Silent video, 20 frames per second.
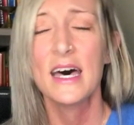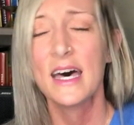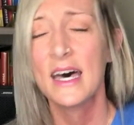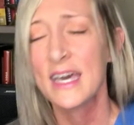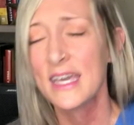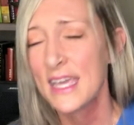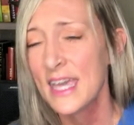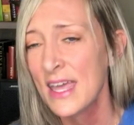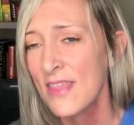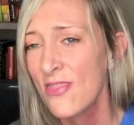
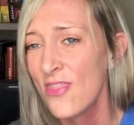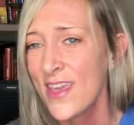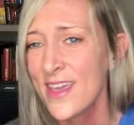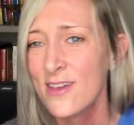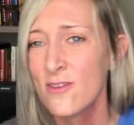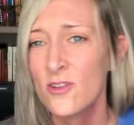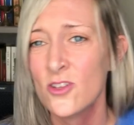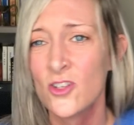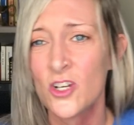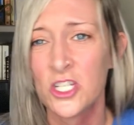Again, thank
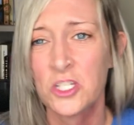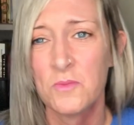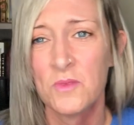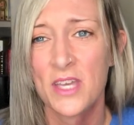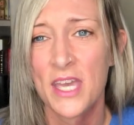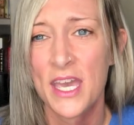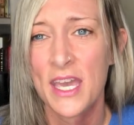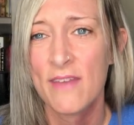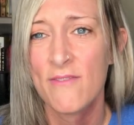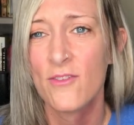you to Josh
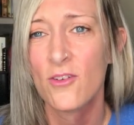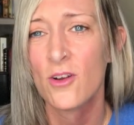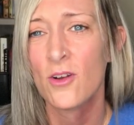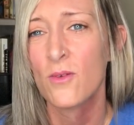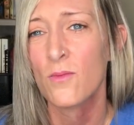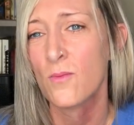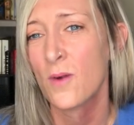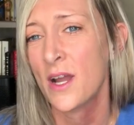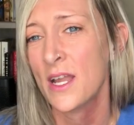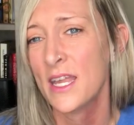McCabe
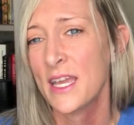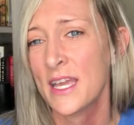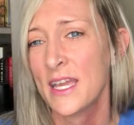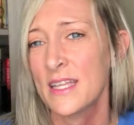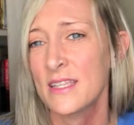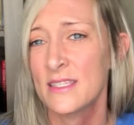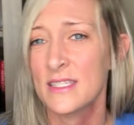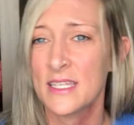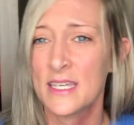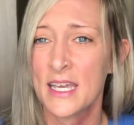for writing
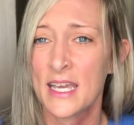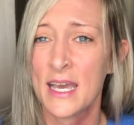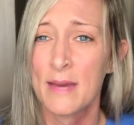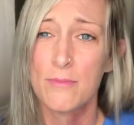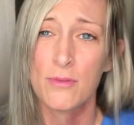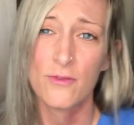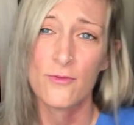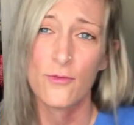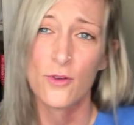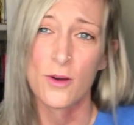and singing and
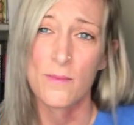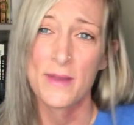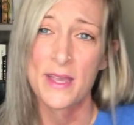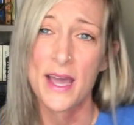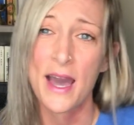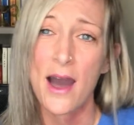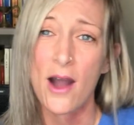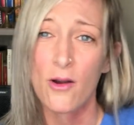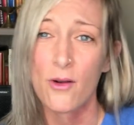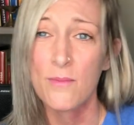
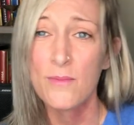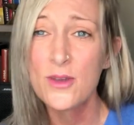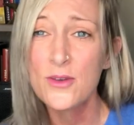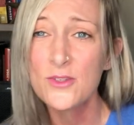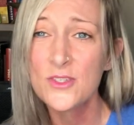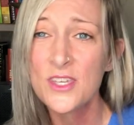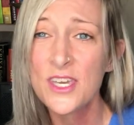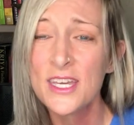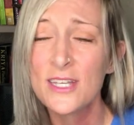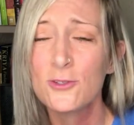performing our
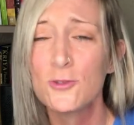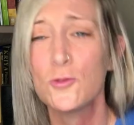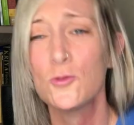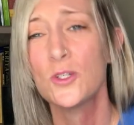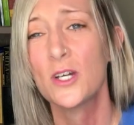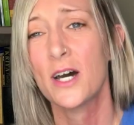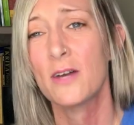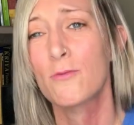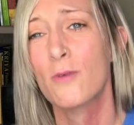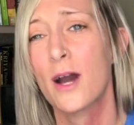music, to
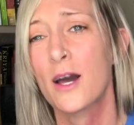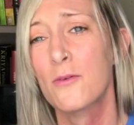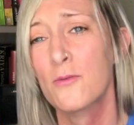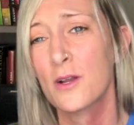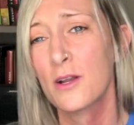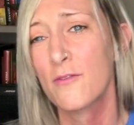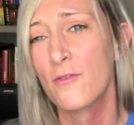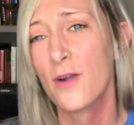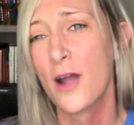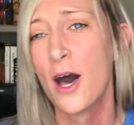Todd
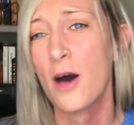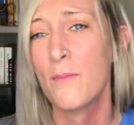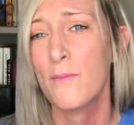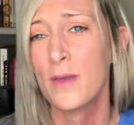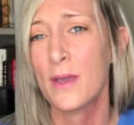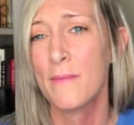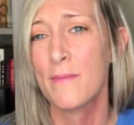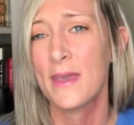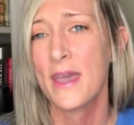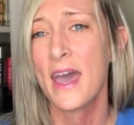Roderick for
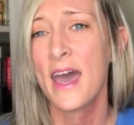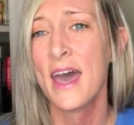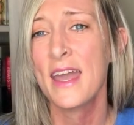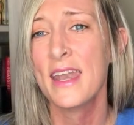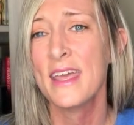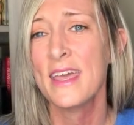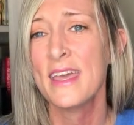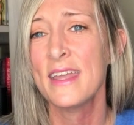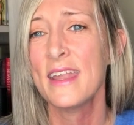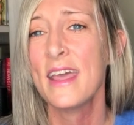helping me
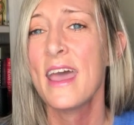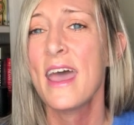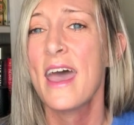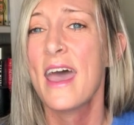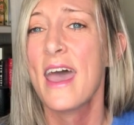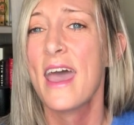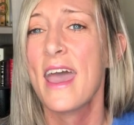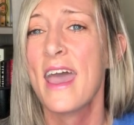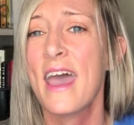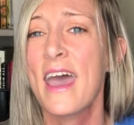edit,
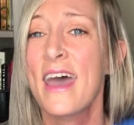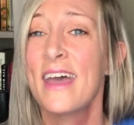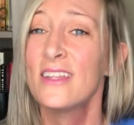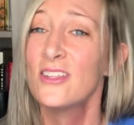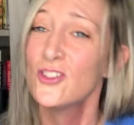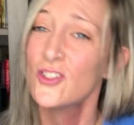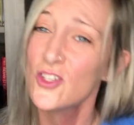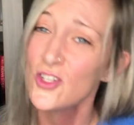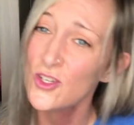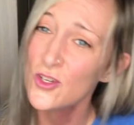
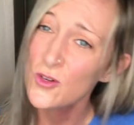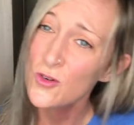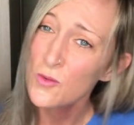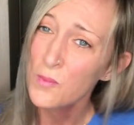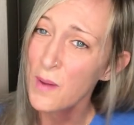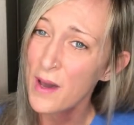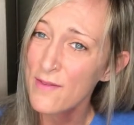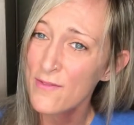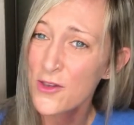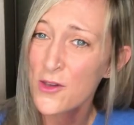and to you,
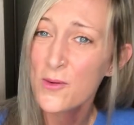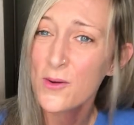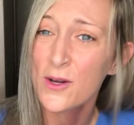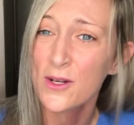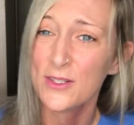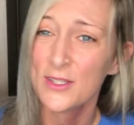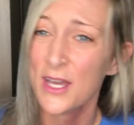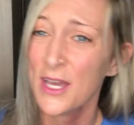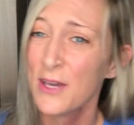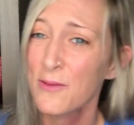my
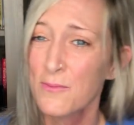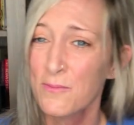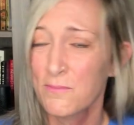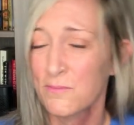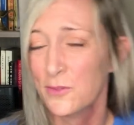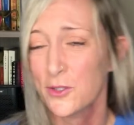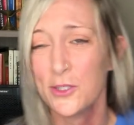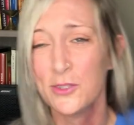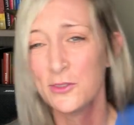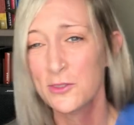viewers. I
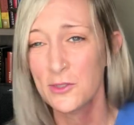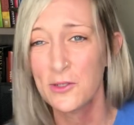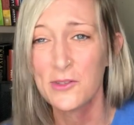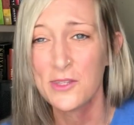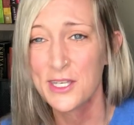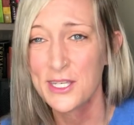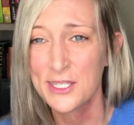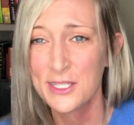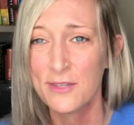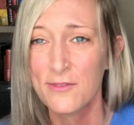couldn't do
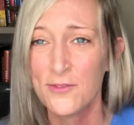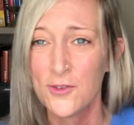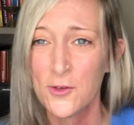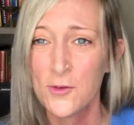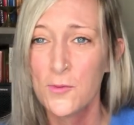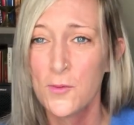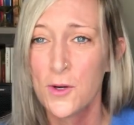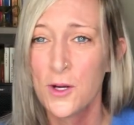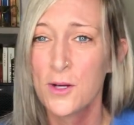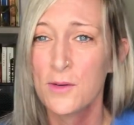this if
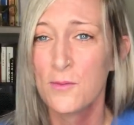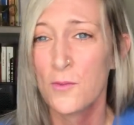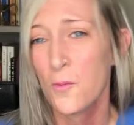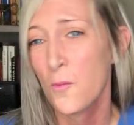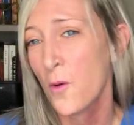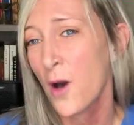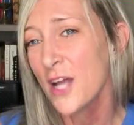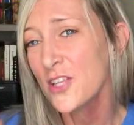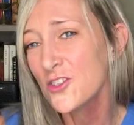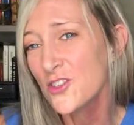you weren't
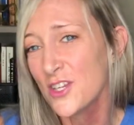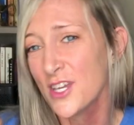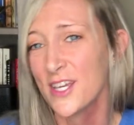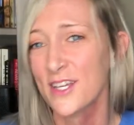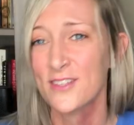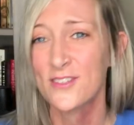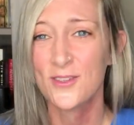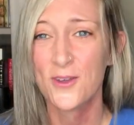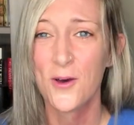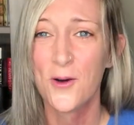watching,
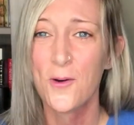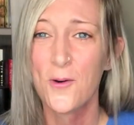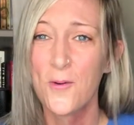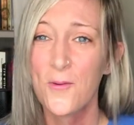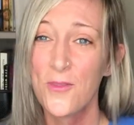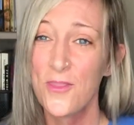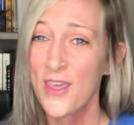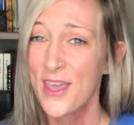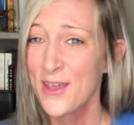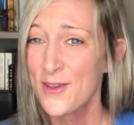
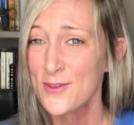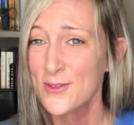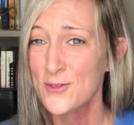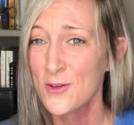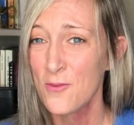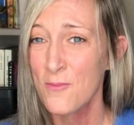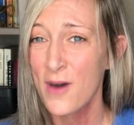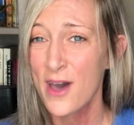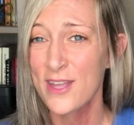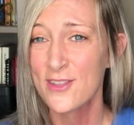so thank you
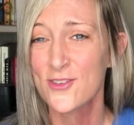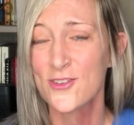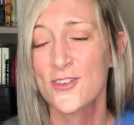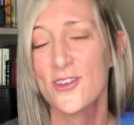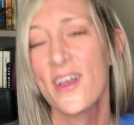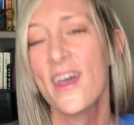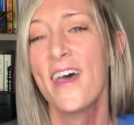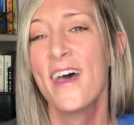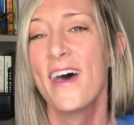so much